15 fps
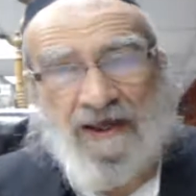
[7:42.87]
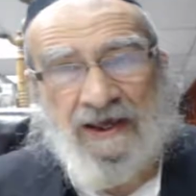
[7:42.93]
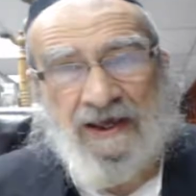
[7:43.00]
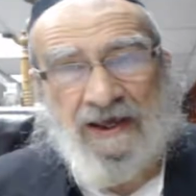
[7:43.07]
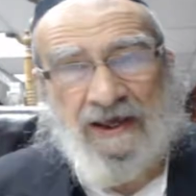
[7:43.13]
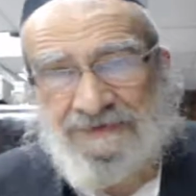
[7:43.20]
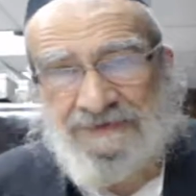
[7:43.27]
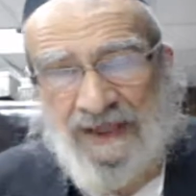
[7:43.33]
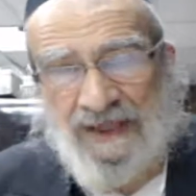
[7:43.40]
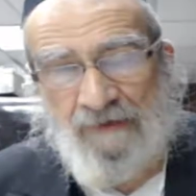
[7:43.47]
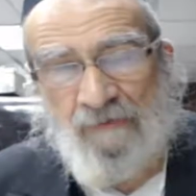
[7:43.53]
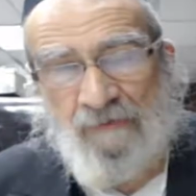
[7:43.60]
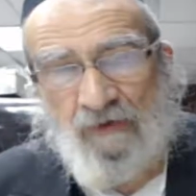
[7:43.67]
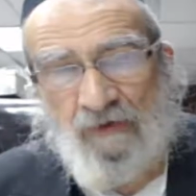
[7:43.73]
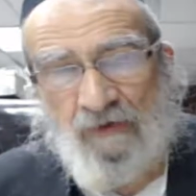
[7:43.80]
As time
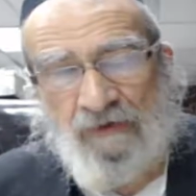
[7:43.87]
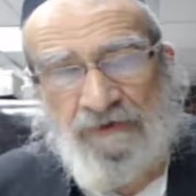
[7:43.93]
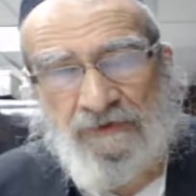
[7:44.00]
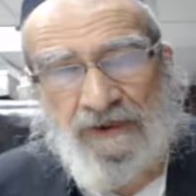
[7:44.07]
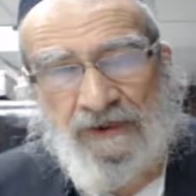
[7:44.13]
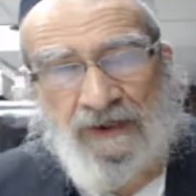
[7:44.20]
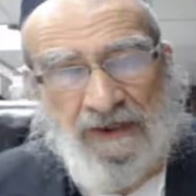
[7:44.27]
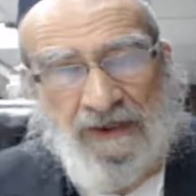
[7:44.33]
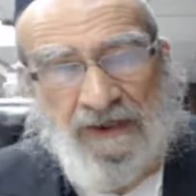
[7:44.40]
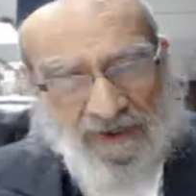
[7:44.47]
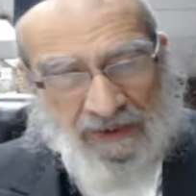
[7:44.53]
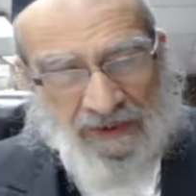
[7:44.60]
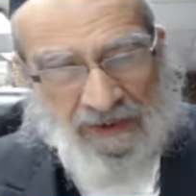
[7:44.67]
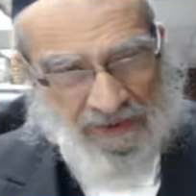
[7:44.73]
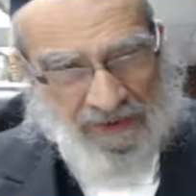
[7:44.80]
went on,
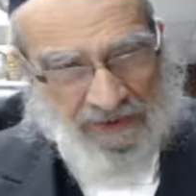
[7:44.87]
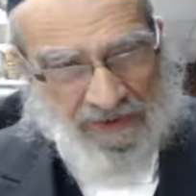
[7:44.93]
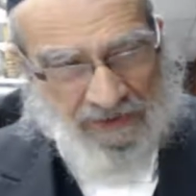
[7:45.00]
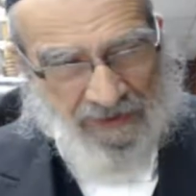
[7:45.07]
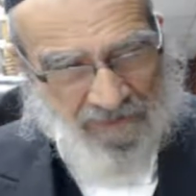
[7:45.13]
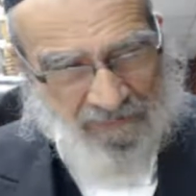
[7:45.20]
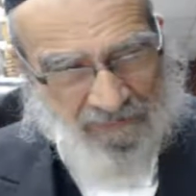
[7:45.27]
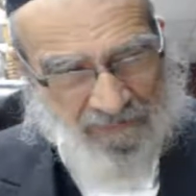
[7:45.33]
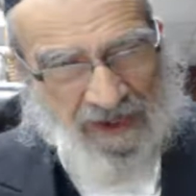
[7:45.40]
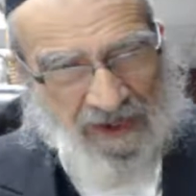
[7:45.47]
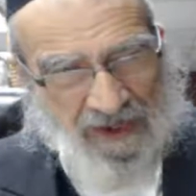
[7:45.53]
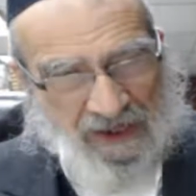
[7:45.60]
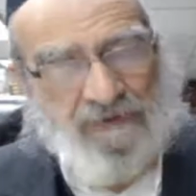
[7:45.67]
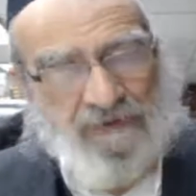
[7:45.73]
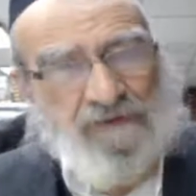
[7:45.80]
we
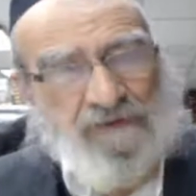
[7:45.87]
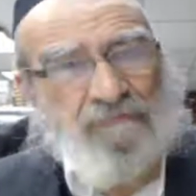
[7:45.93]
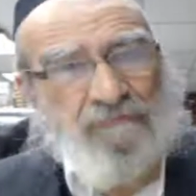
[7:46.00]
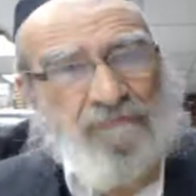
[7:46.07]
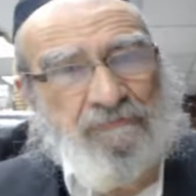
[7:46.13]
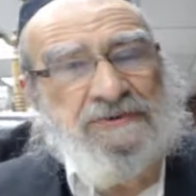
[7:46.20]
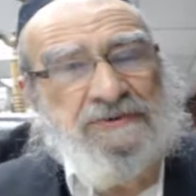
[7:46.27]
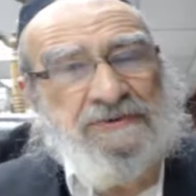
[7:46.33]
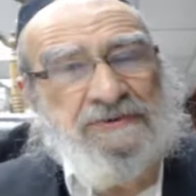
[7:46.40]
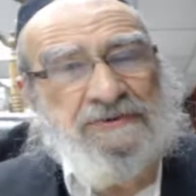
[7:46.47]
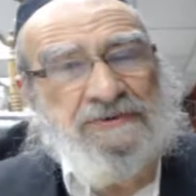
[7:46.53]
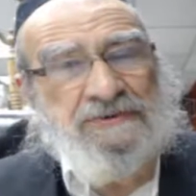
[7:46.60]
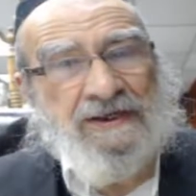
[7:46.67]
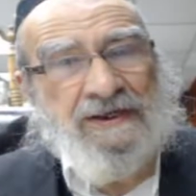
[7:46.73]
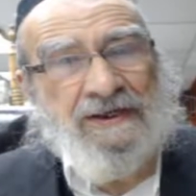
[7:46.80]
started building
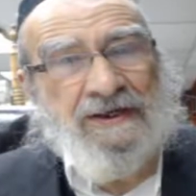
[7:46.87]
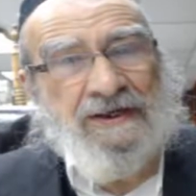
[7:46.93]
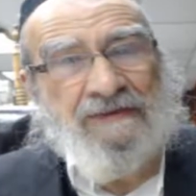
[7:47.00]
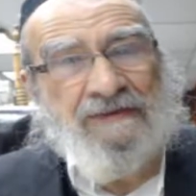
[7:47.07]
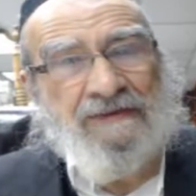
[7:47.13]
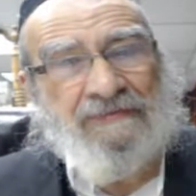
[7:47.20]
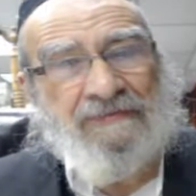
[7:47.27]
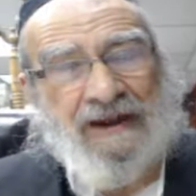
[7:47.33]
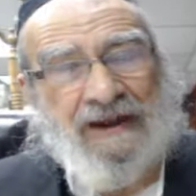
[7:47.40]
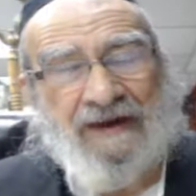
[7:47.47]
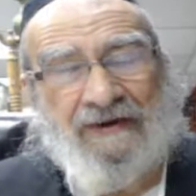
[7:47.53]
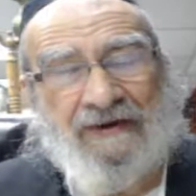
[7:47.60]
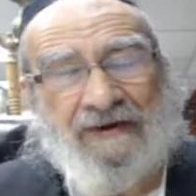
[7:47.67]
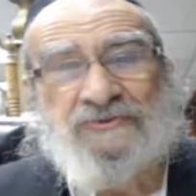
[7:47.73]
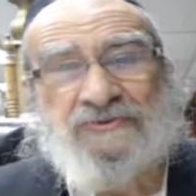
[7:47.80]
bridges that
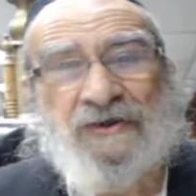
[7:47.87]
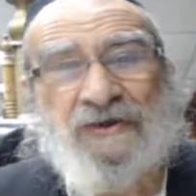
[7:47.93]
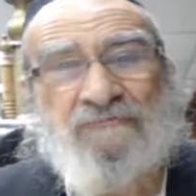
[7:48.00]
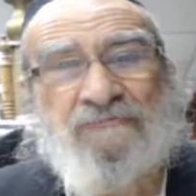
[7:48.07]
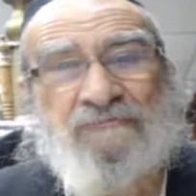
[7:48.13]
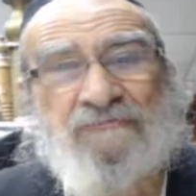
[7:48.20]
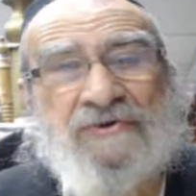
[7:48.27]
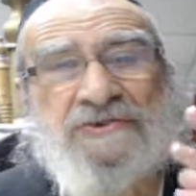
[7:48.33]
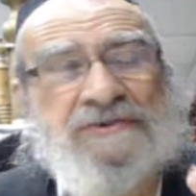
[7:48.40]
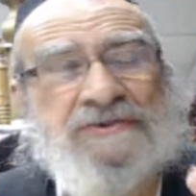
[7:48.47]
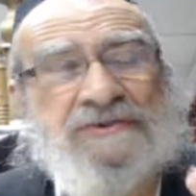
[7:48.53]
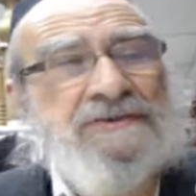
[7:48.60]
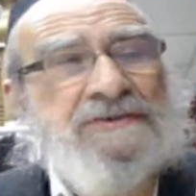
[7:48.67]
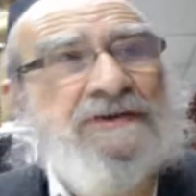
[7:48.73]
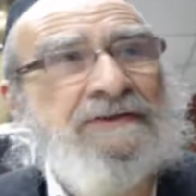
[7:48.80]
are actually
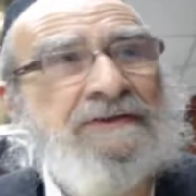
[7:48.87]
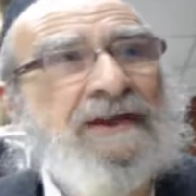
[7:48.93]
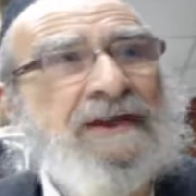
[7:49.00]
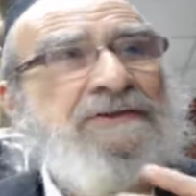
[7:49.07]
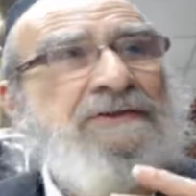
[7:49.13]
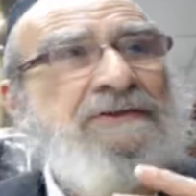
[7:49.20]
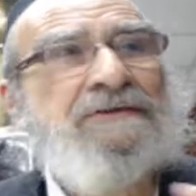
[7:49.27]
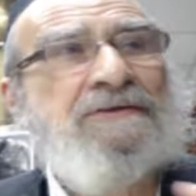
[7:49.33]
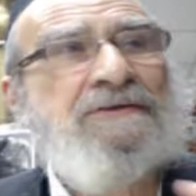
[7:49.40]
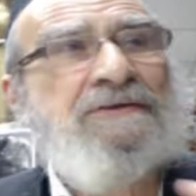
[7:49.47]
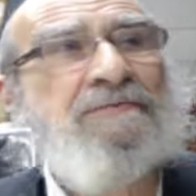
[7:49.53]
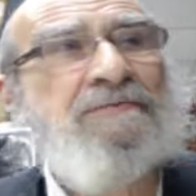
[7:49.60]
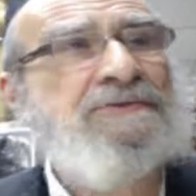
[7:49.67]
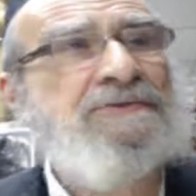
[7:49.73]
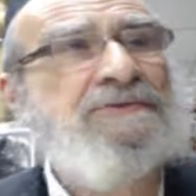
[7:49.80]
bridges, not
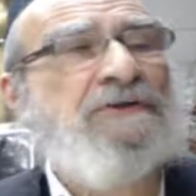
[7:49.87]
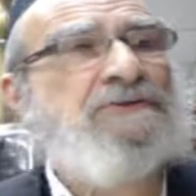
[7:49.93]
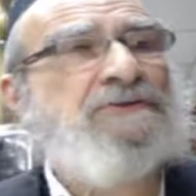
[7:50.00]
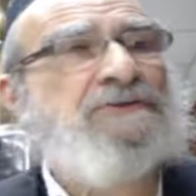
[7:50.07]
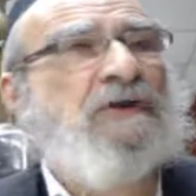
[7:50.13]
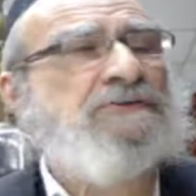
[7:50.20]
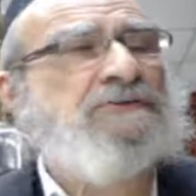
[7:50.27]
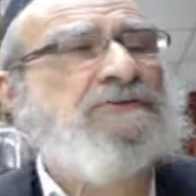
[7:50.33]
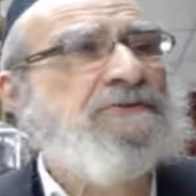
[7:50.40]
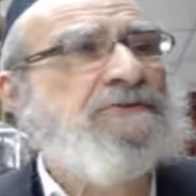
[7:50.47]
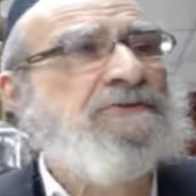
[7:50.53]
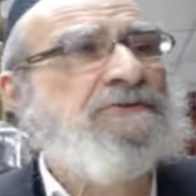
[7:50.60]
physical structures.